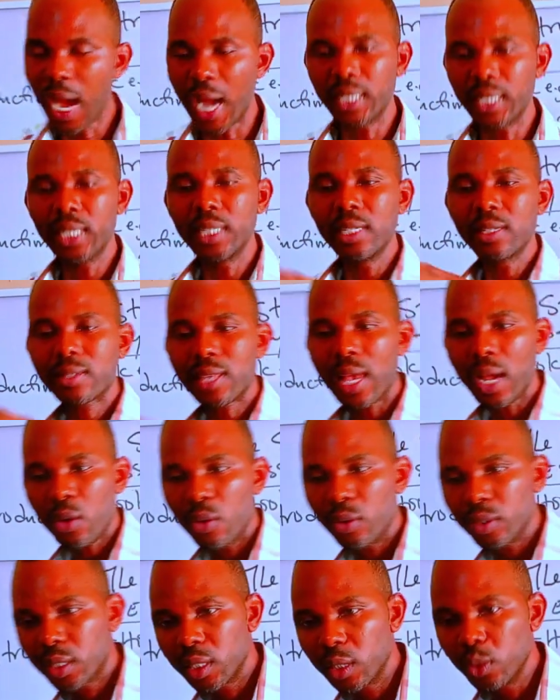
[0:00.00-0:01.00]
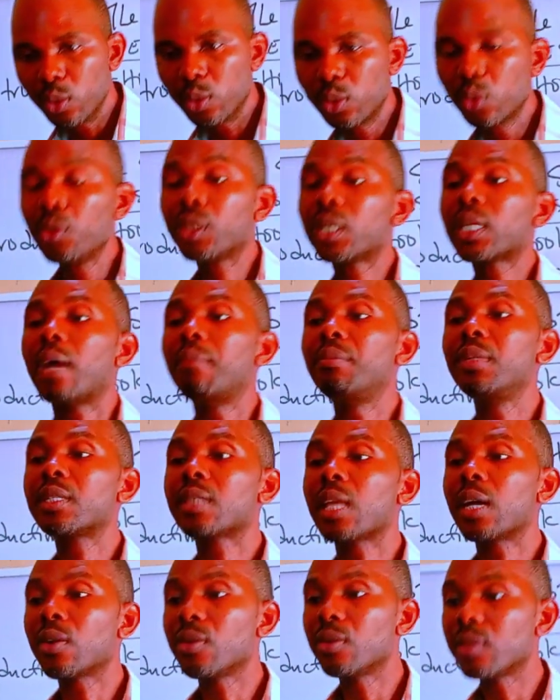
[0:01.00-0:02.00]
And then the second thing you do, which can be
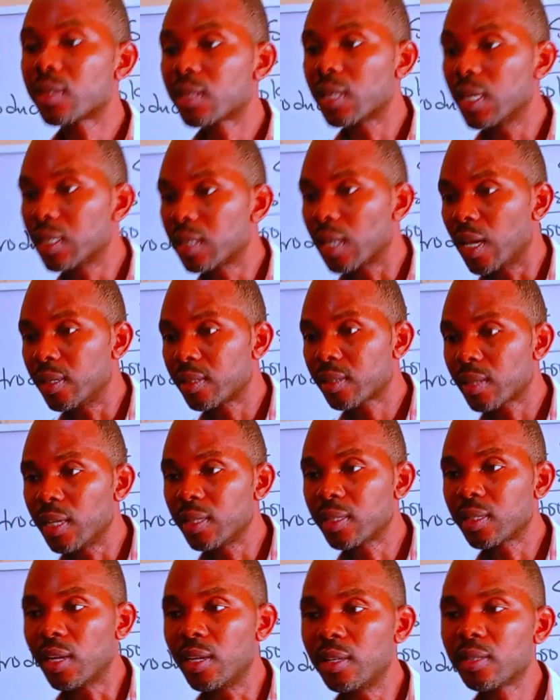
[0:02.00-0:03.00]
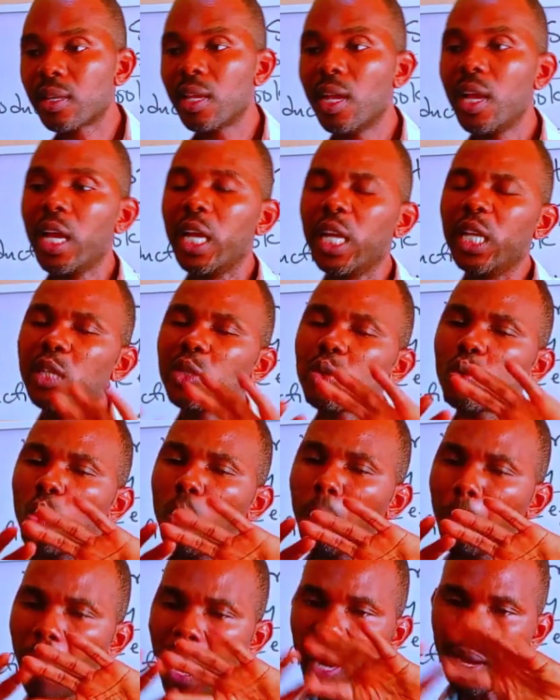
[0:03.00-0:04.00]
second sentence, is
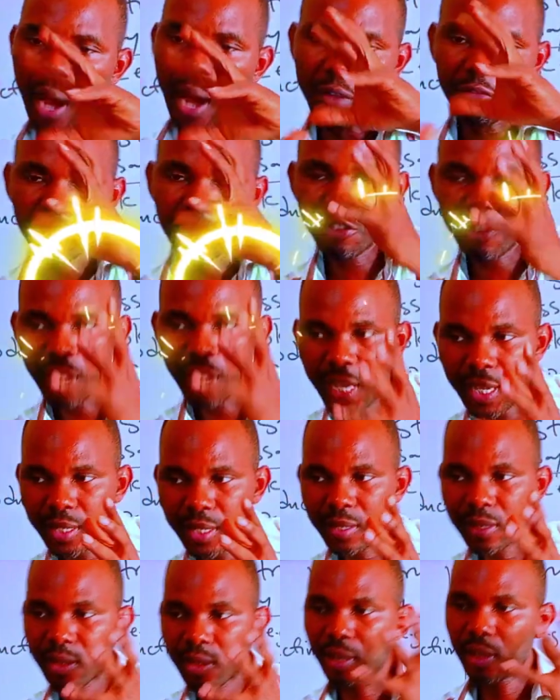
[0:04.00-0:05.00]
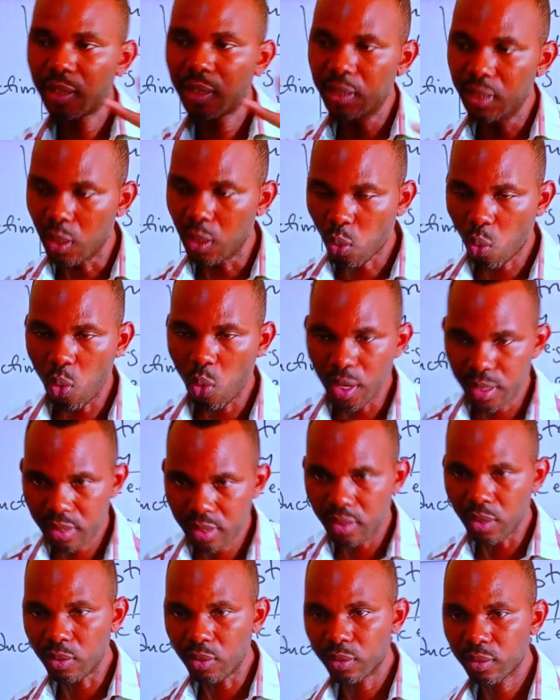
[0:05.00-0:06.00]
to paraphrase the
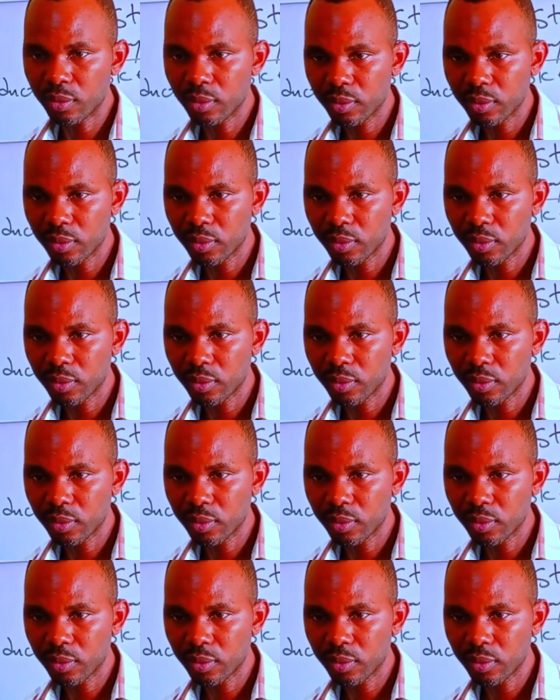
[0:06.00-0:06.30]
question.